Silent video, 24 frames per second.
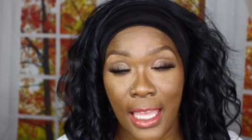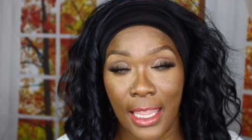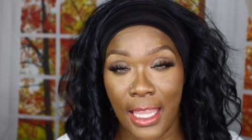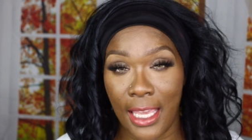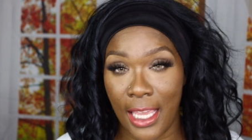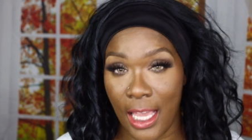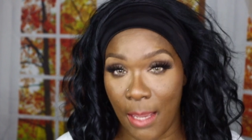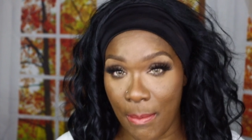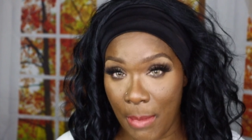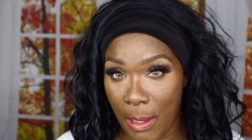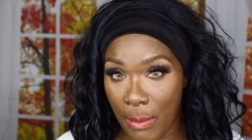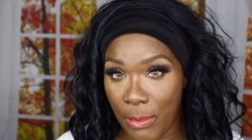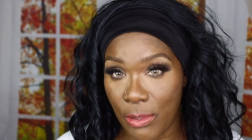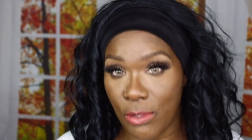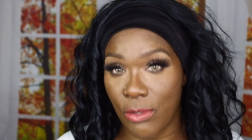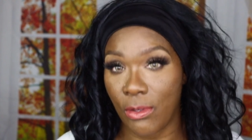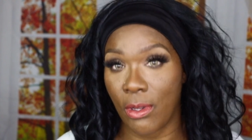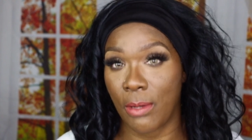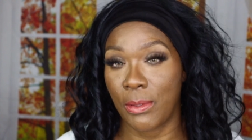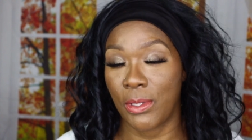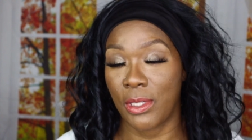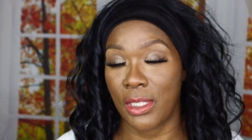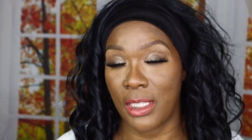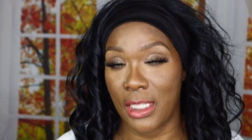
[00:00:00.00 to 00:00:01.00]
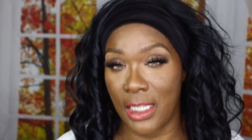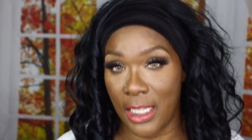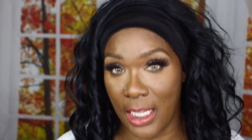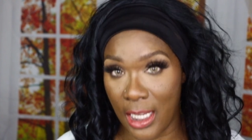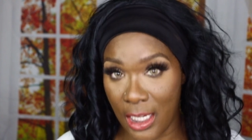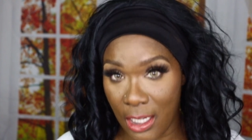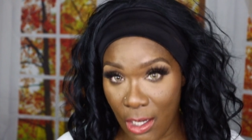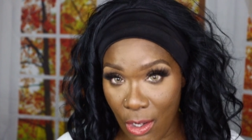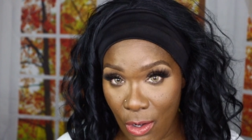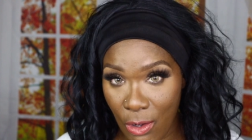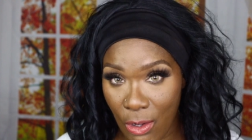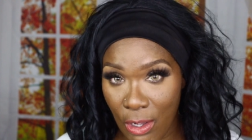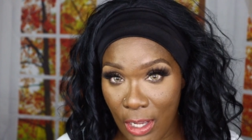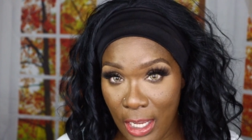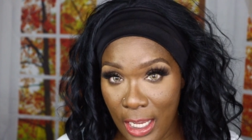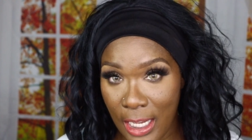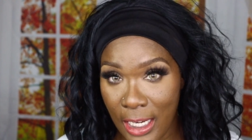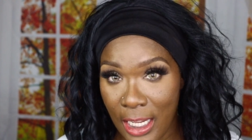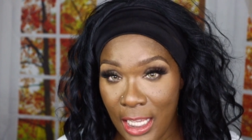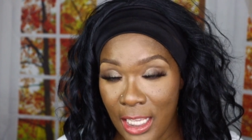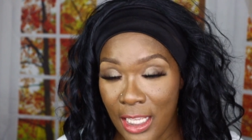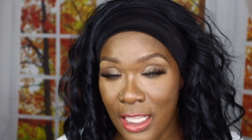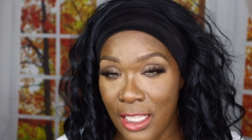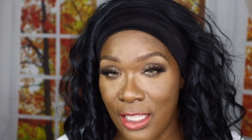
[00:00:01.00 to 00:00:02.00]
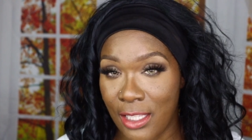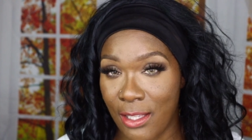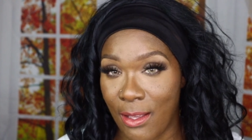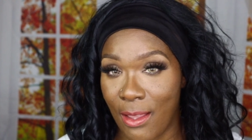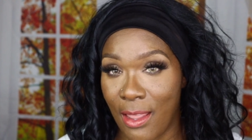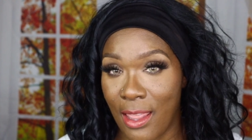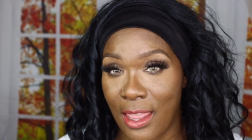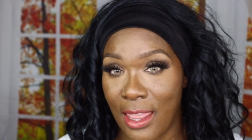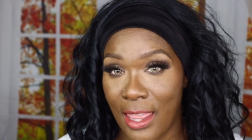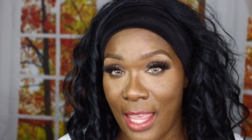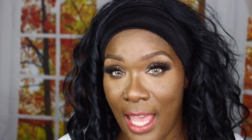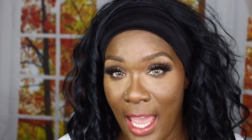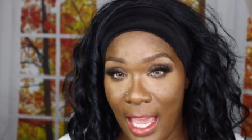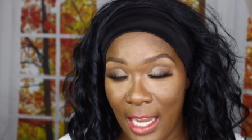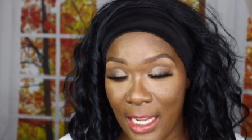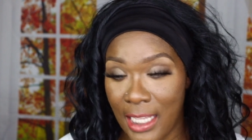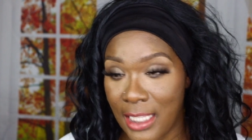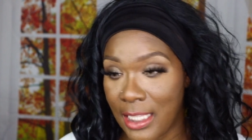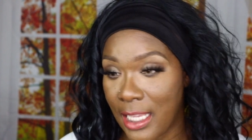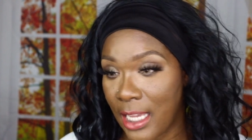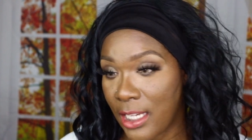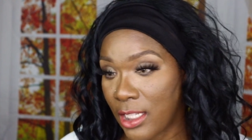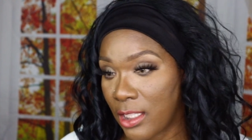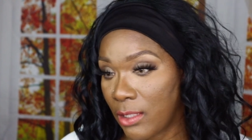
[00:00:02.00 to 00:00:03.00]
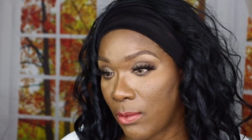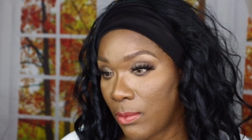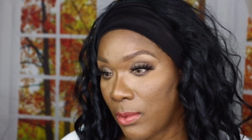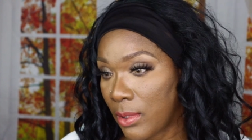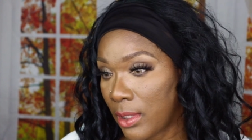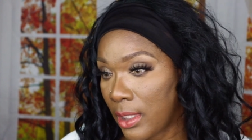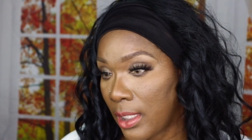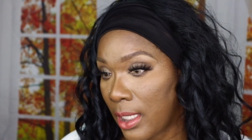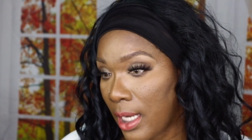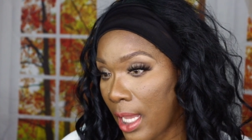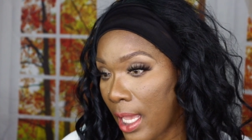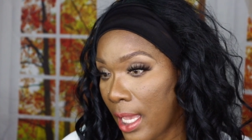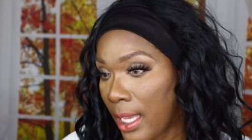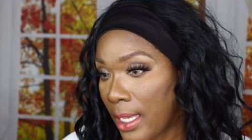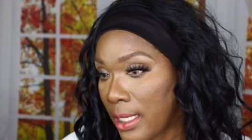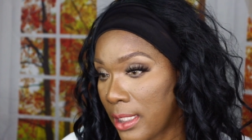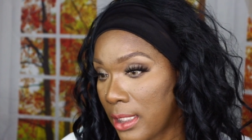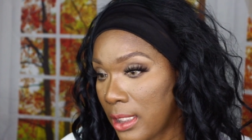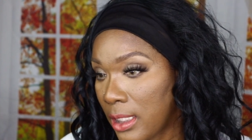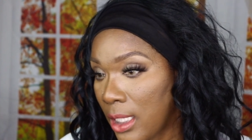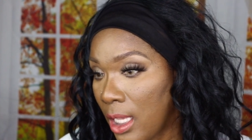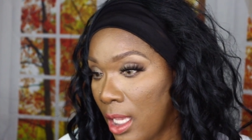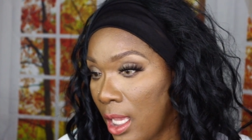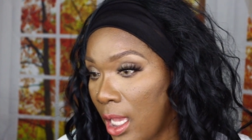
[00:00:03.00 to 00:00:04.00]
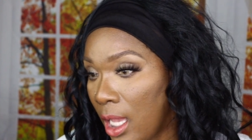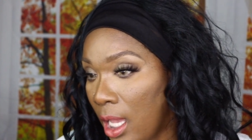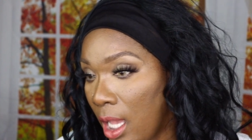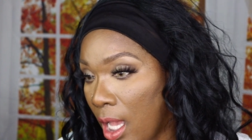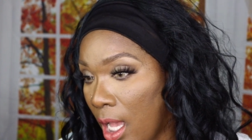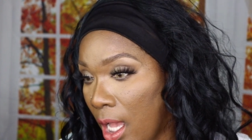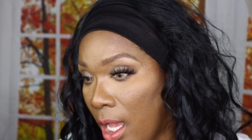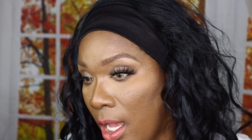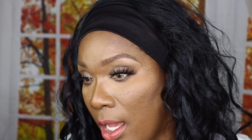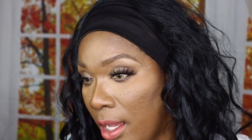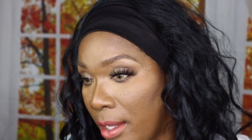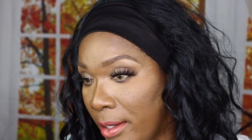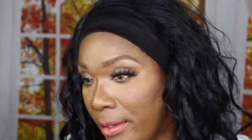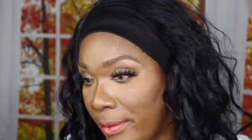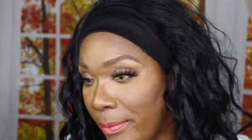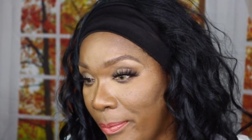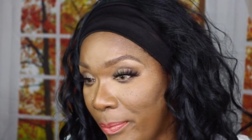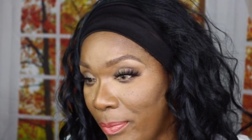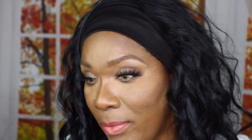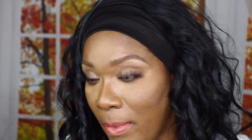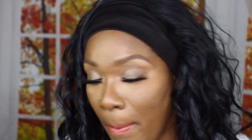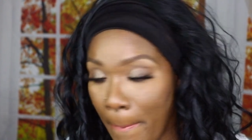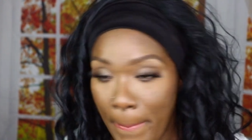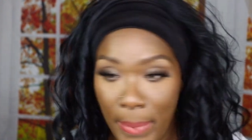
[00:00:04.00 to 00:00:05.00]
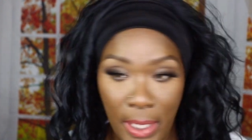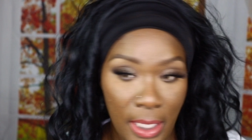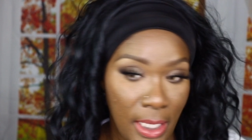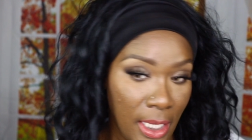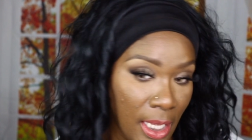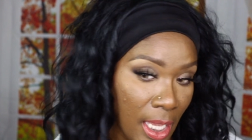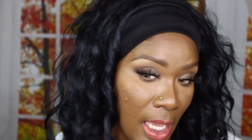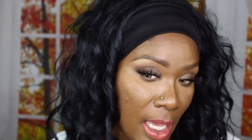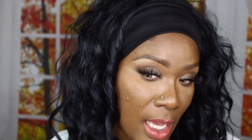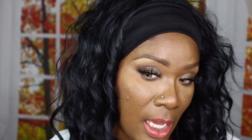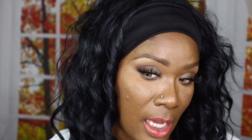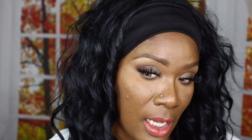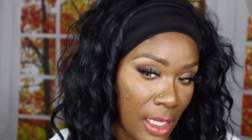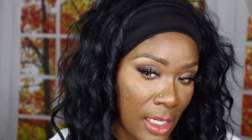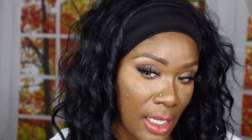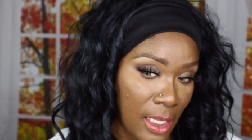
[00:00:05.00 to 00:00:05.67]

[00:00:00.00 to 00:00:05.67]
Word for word: and they got my prescription dead on. So that is actually really nice. Um, but yeah,